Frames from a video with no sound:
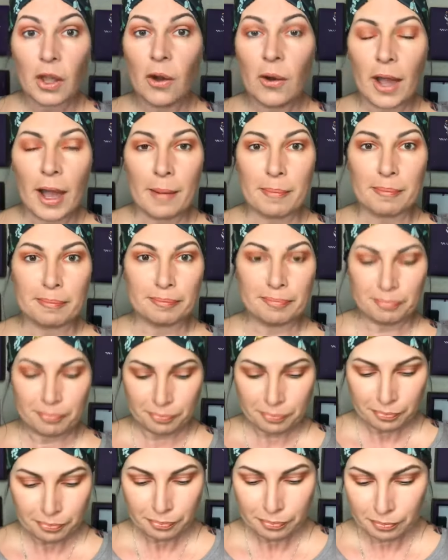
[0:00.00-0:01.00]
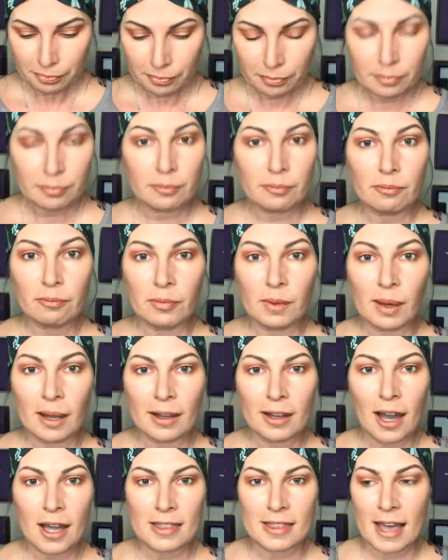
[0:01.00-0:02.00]
Okay,
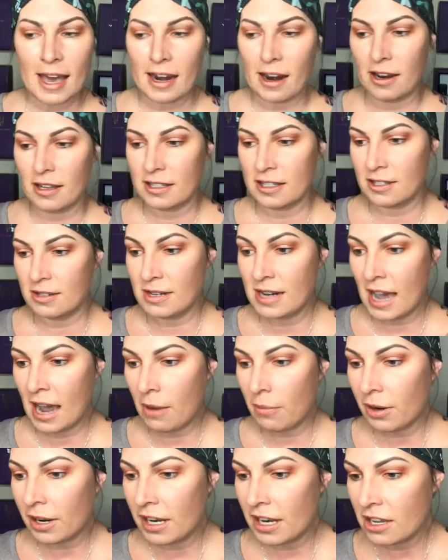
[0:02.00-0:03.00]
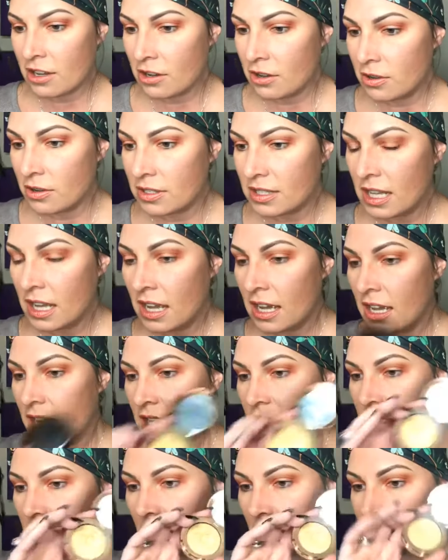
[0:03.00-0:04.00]
got that on. So now we're going to use
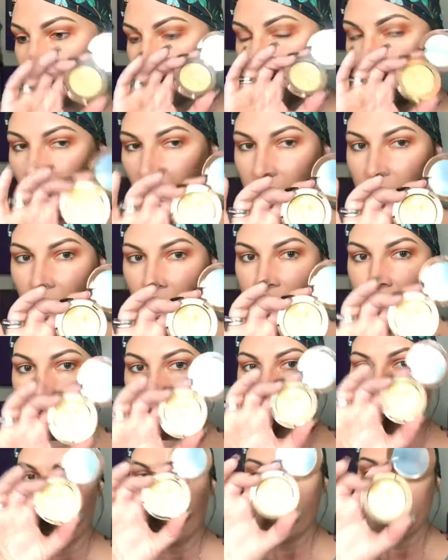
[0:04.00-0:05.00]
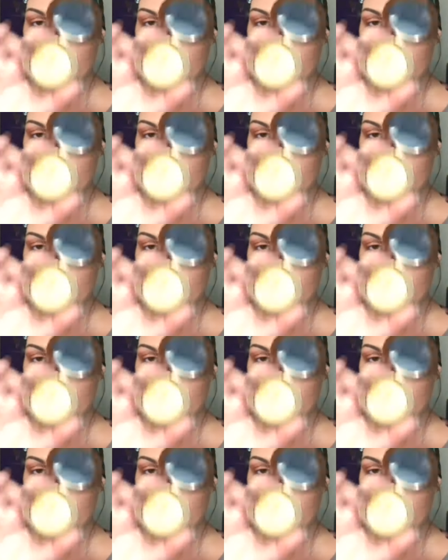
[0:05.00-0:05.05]
this highlighter